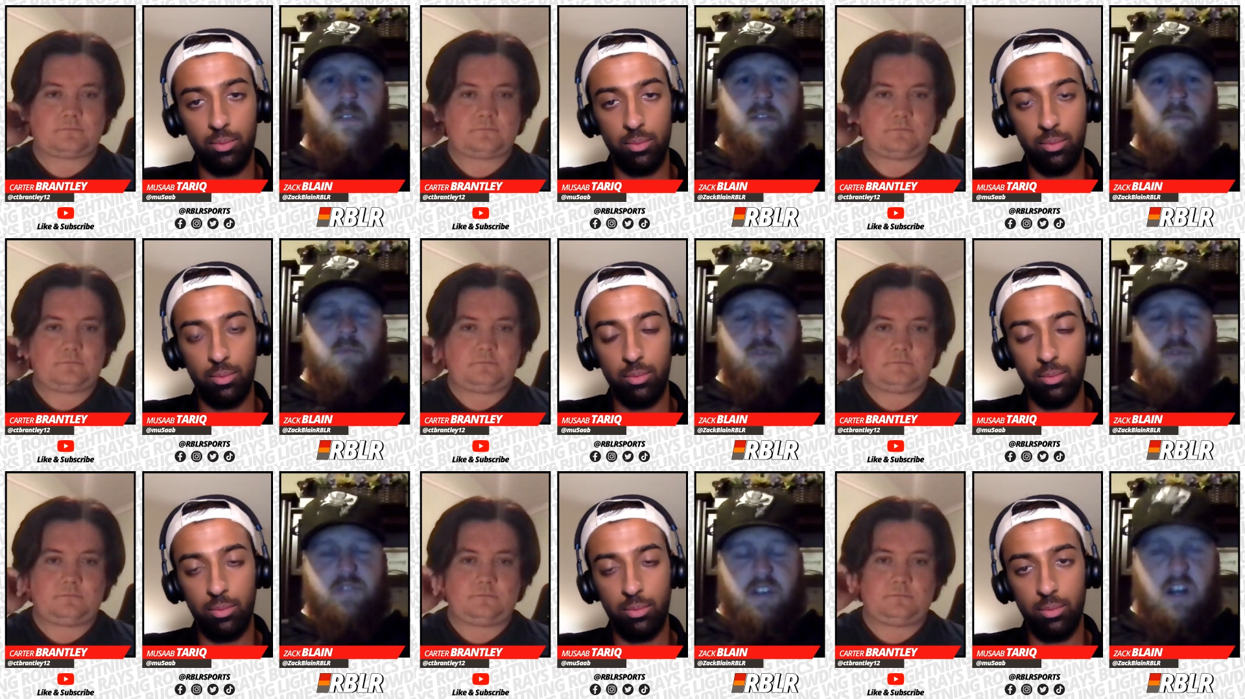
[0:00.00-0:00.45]

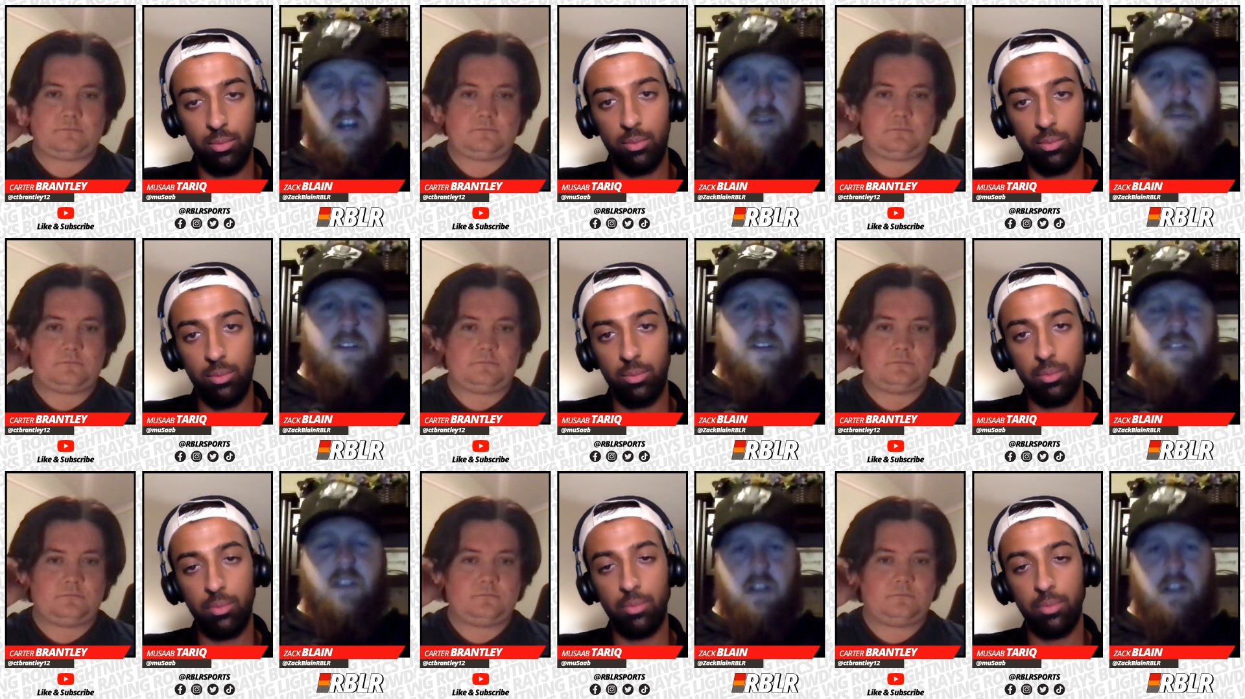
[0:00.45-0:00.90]

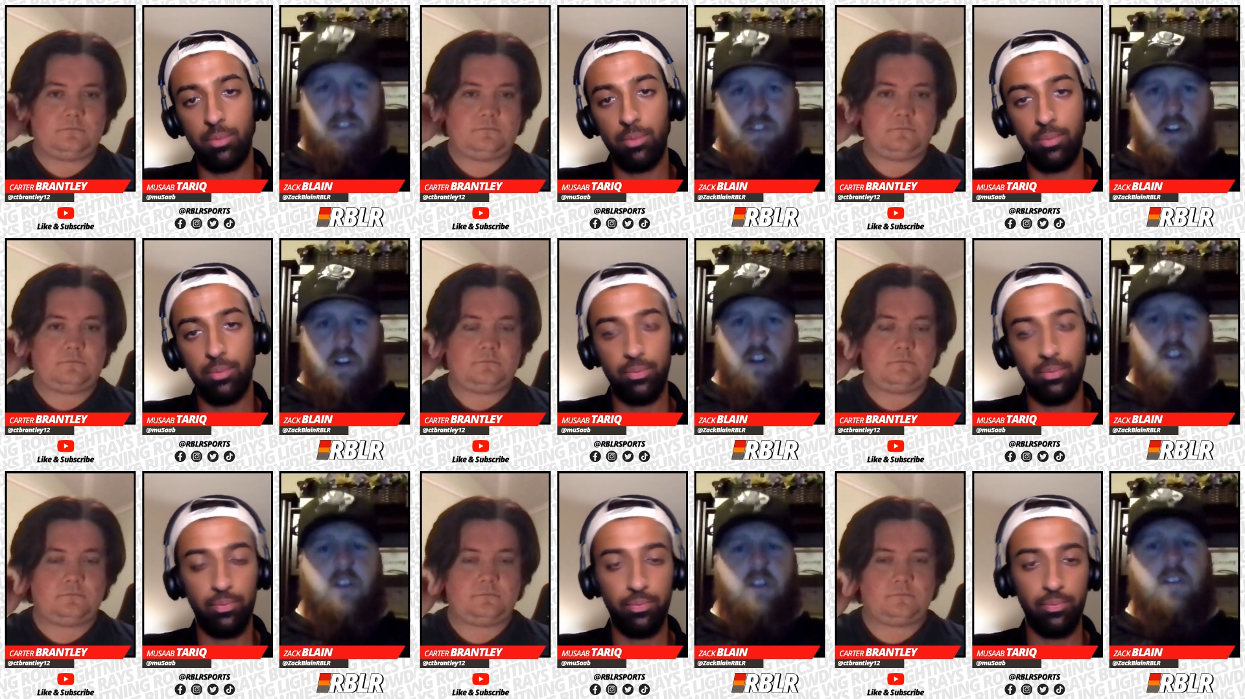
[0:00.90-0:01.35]
Speaker 1: Musab had touched
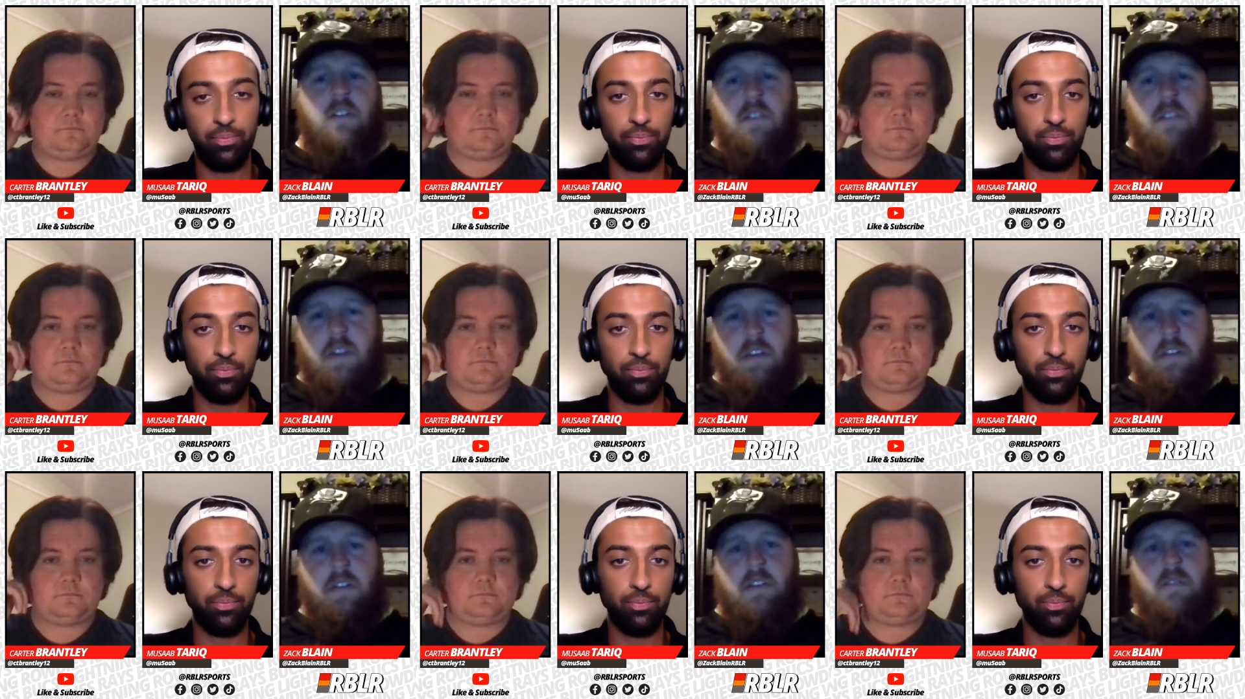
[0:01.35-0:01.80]
on it. You
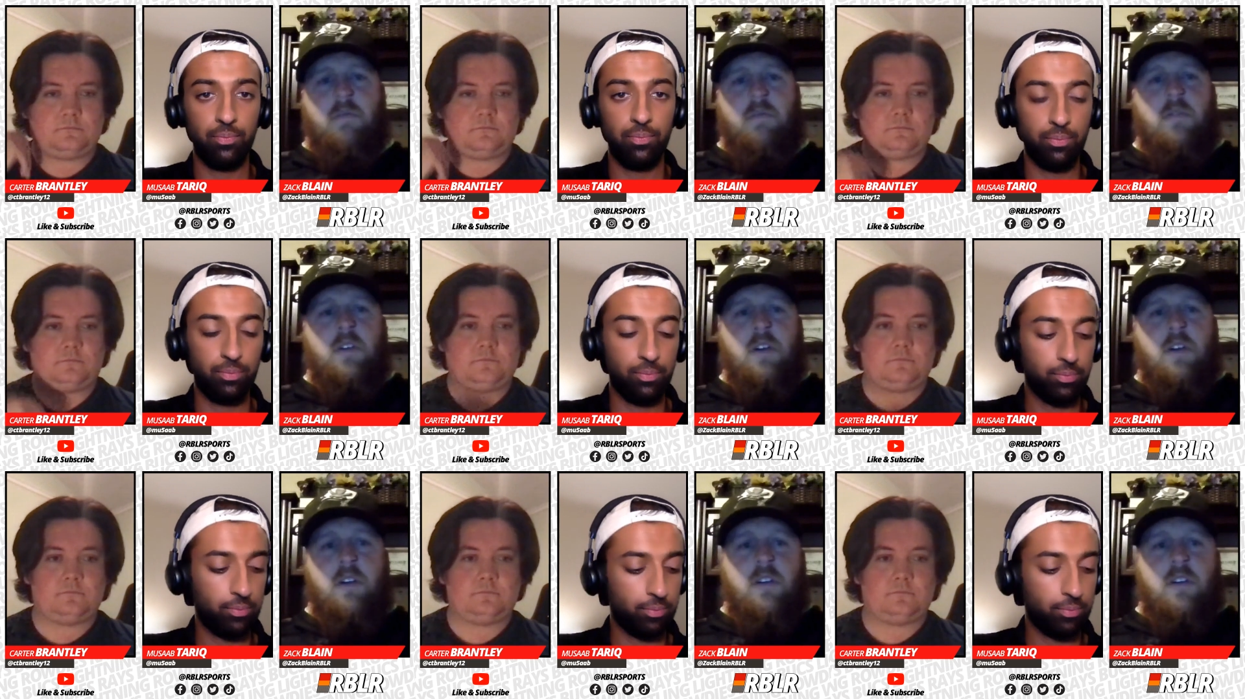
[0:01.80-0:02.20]
you know